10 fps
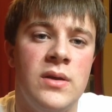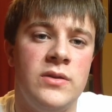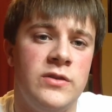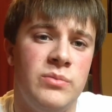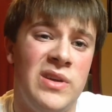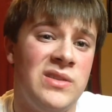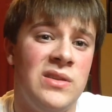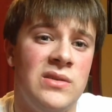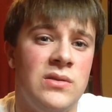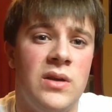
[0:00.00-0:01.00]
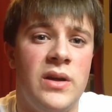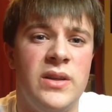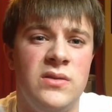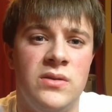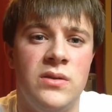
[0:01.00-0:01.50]
just makes things a lot
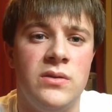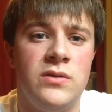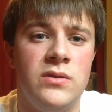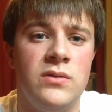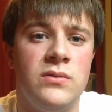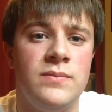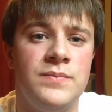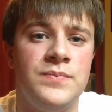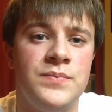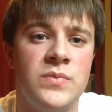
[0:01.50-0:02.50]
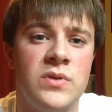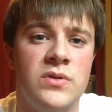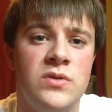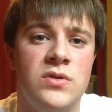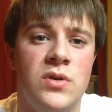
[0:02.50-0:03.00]
easier too.
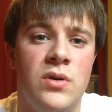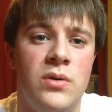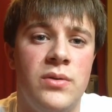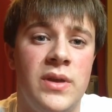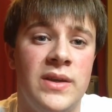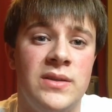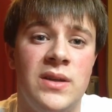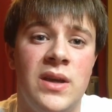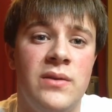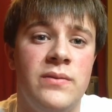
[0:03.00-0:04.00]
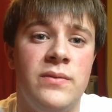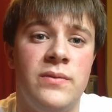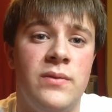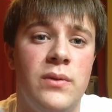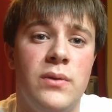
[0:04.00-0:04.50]
So thanks again
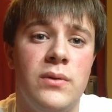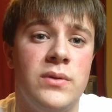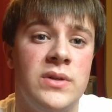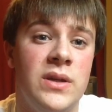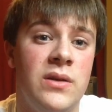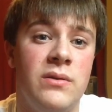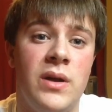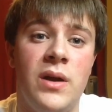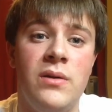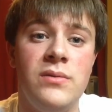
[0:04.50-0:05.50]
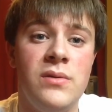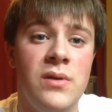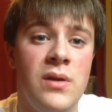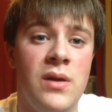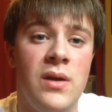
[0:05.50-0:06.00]
for sticking around
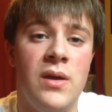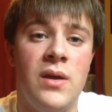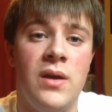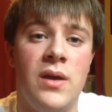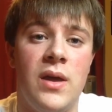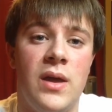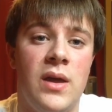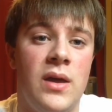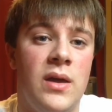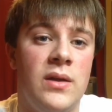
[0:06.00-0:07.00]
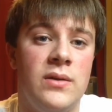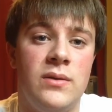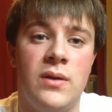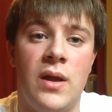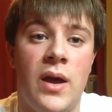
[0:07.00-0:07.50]

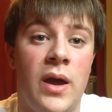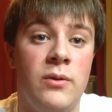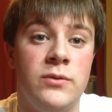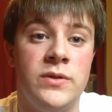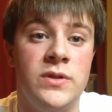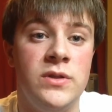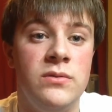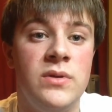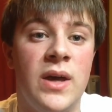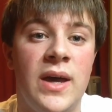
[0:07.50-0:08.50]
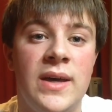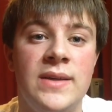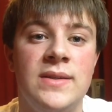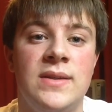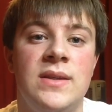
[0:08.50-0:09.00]
and I will see you
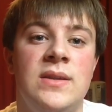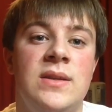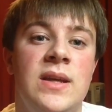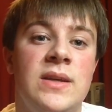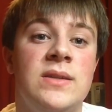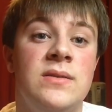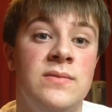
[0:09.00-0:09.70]
guys in the next